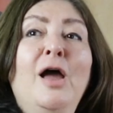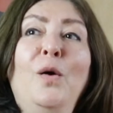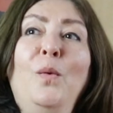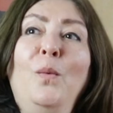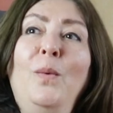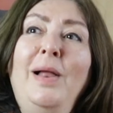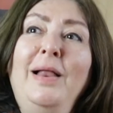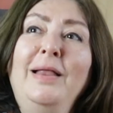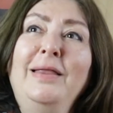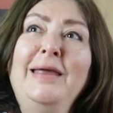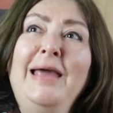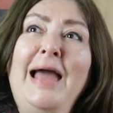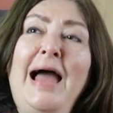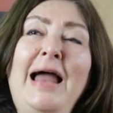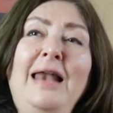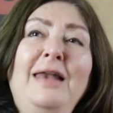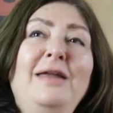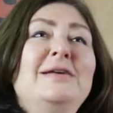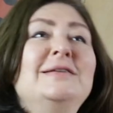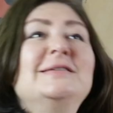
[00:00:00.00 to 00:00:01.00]
Well, the
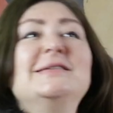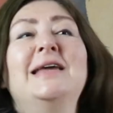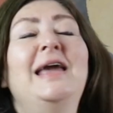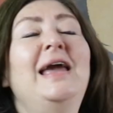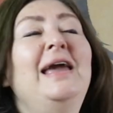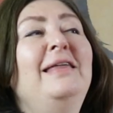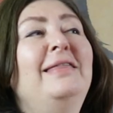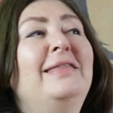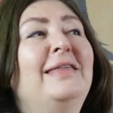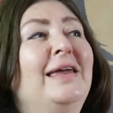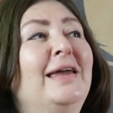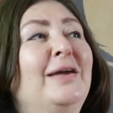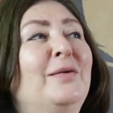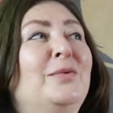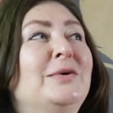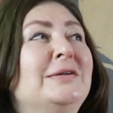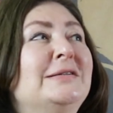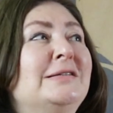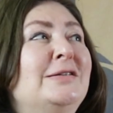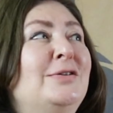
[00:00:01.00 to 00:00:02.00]
Allah's gay thing
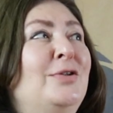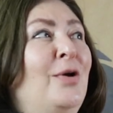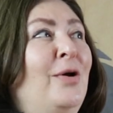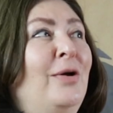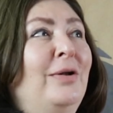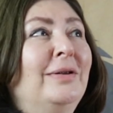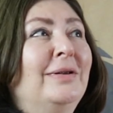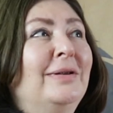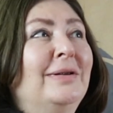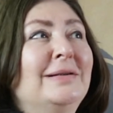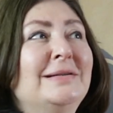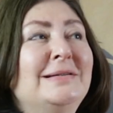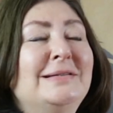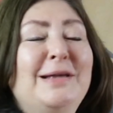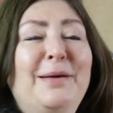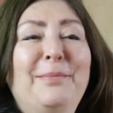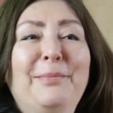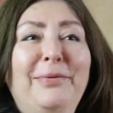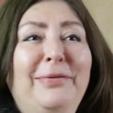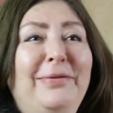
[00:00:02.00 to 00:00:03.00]
was not
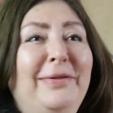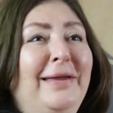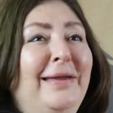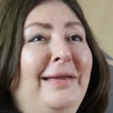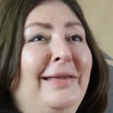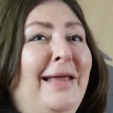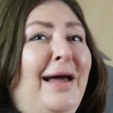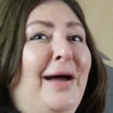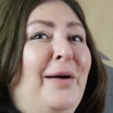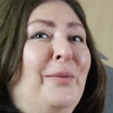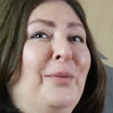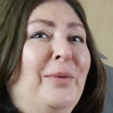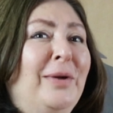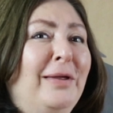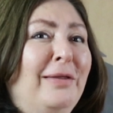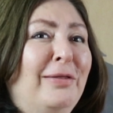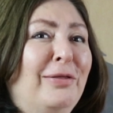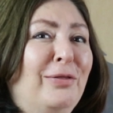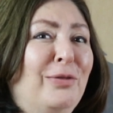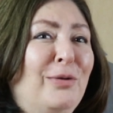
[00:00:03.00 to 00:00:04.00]
something that we
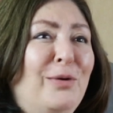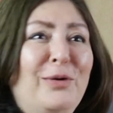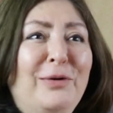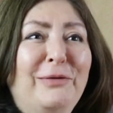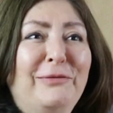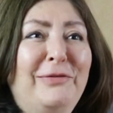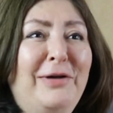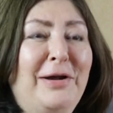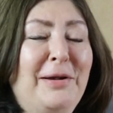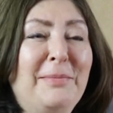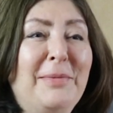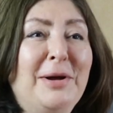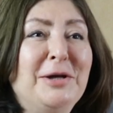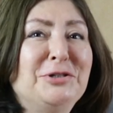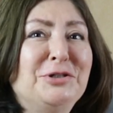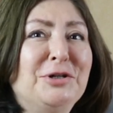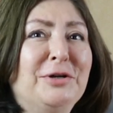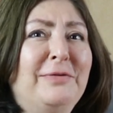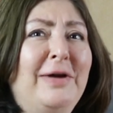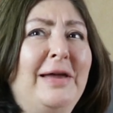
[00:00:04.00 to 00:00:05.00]
thought very
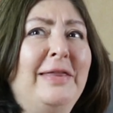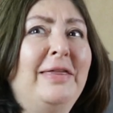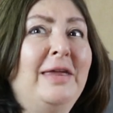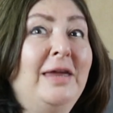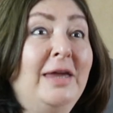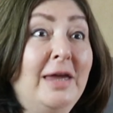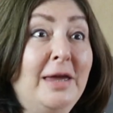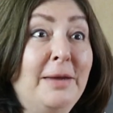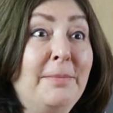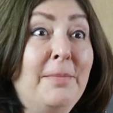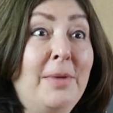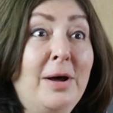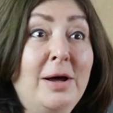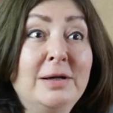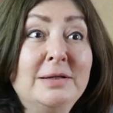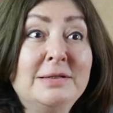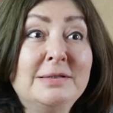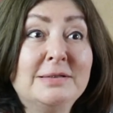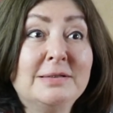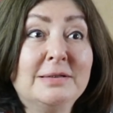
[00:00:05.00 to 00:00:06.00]
much of. I think
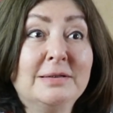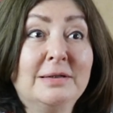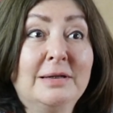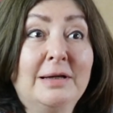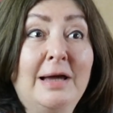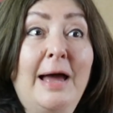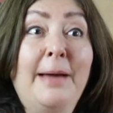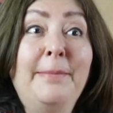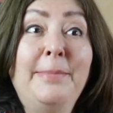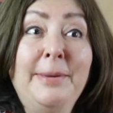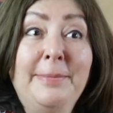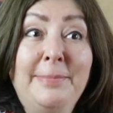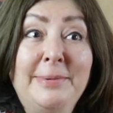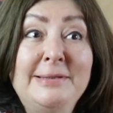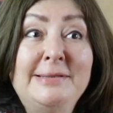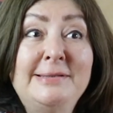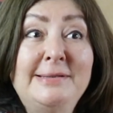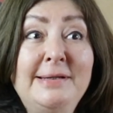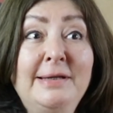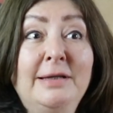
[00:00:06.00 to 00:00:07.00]
Imad Habib
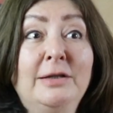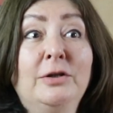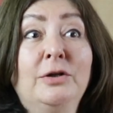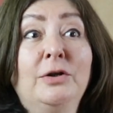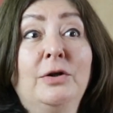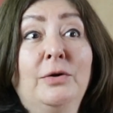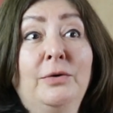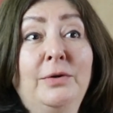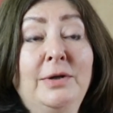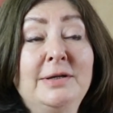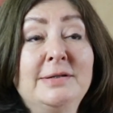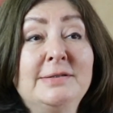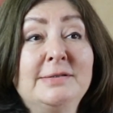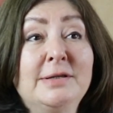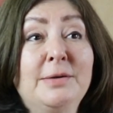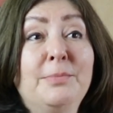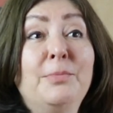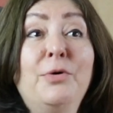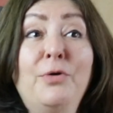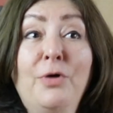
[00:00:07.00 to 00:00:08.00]
ad-Din, you know, he's a
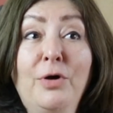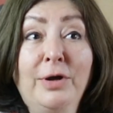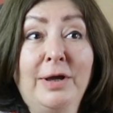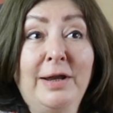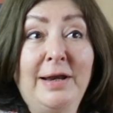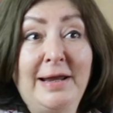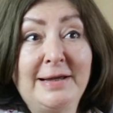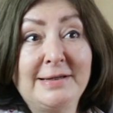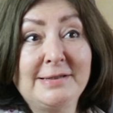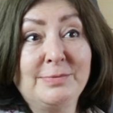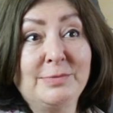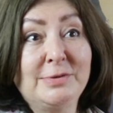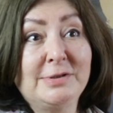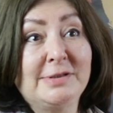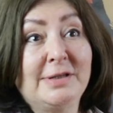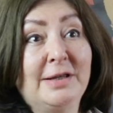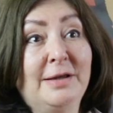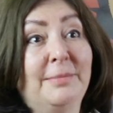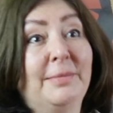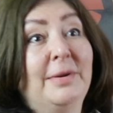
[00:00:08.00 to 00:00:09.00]
Moroccan
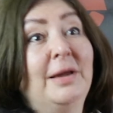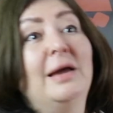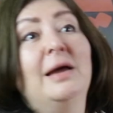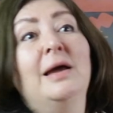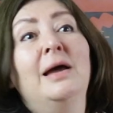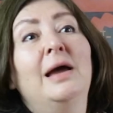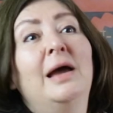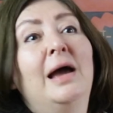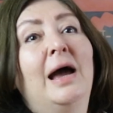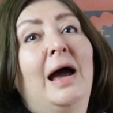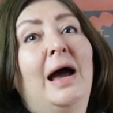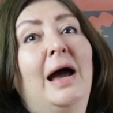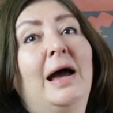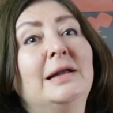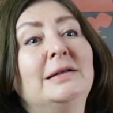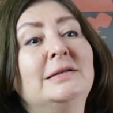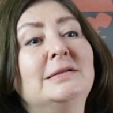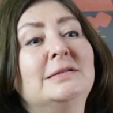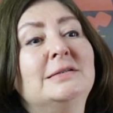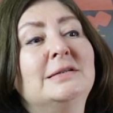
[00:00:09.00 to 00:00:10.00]
ex-Muslim,
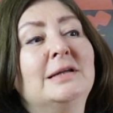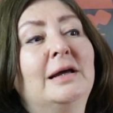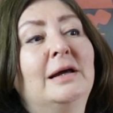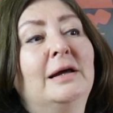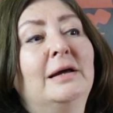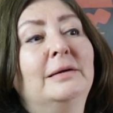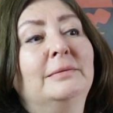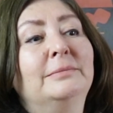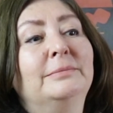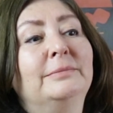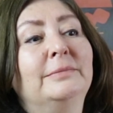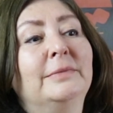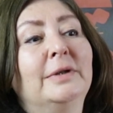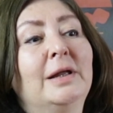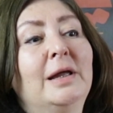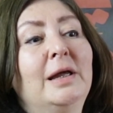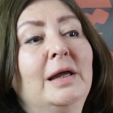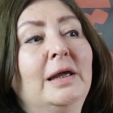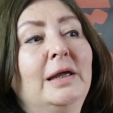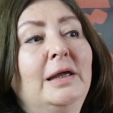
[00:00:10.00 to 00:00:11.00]
and um,
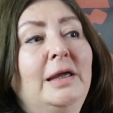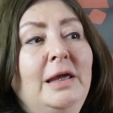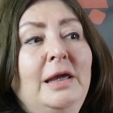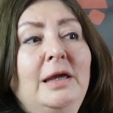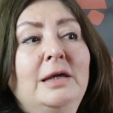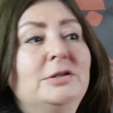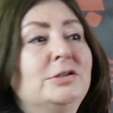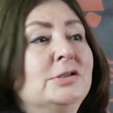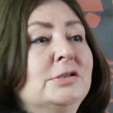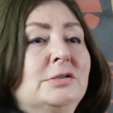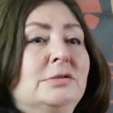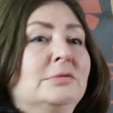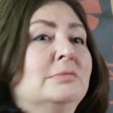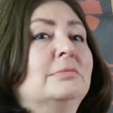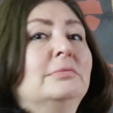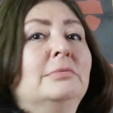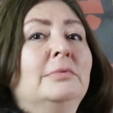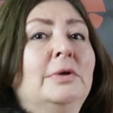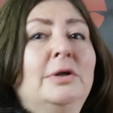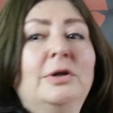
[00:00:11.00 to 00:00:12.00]
he just,
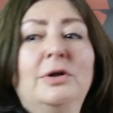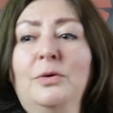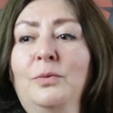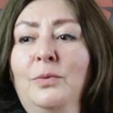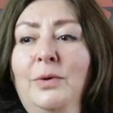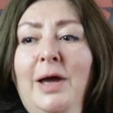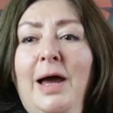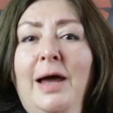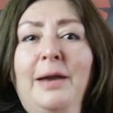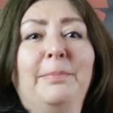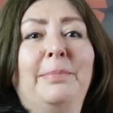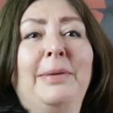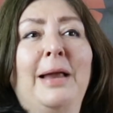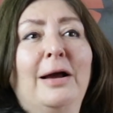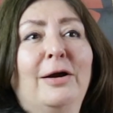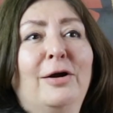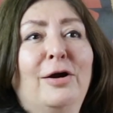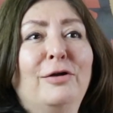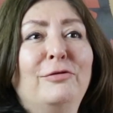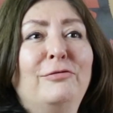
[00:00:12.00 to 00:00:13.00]
you know, we had
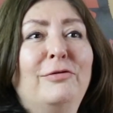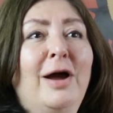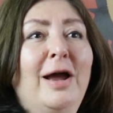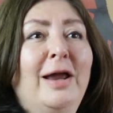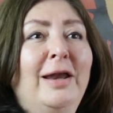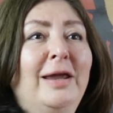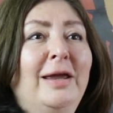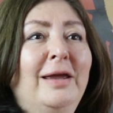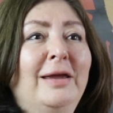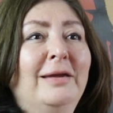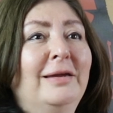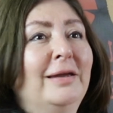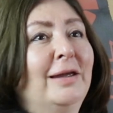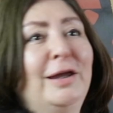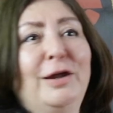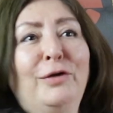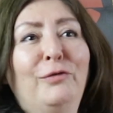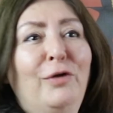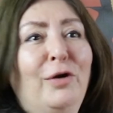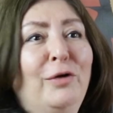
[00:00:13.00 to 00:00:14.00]
placard writing.
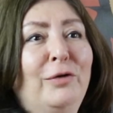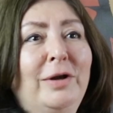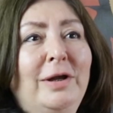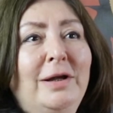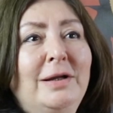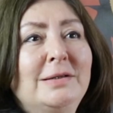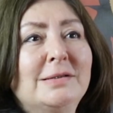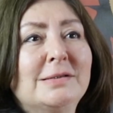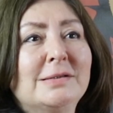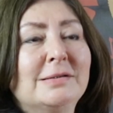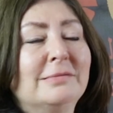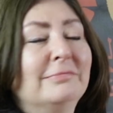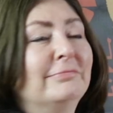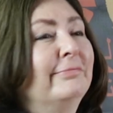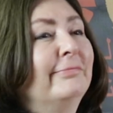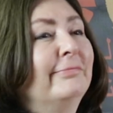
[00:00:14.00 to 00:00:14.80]
He wrote it.